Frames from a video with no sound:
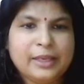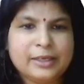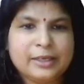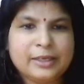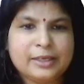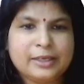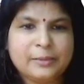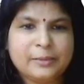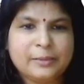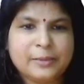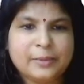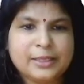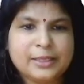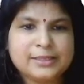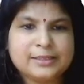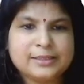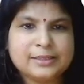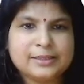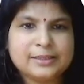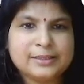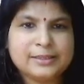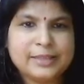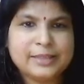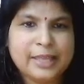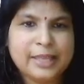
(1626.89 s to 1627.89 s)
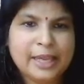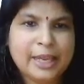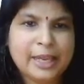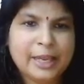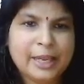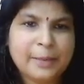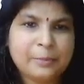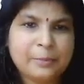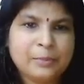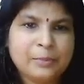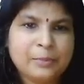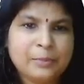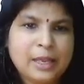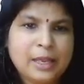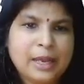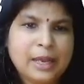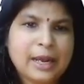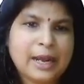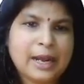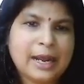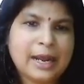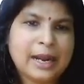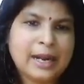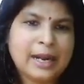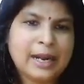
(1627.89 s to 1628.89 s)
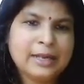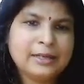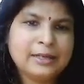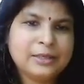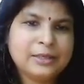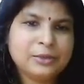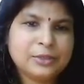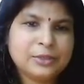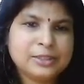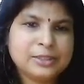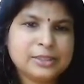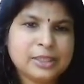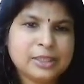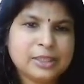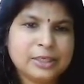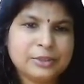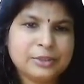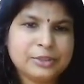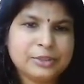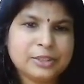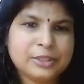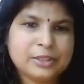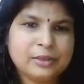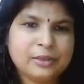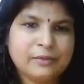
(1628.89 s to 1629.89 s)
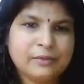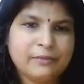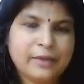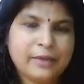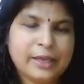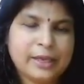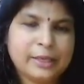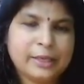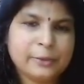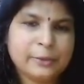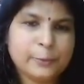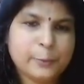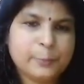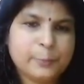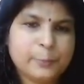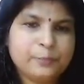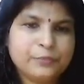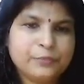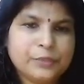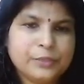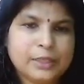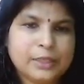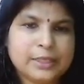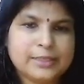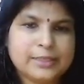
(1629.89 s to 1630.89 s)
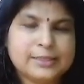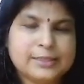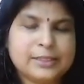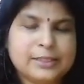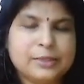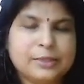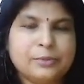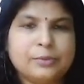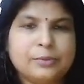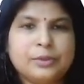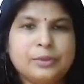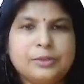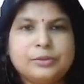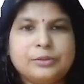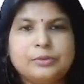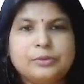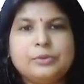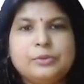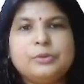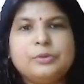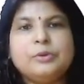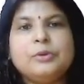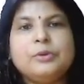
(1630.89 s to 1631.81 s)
it remains the same and your solution value is equal to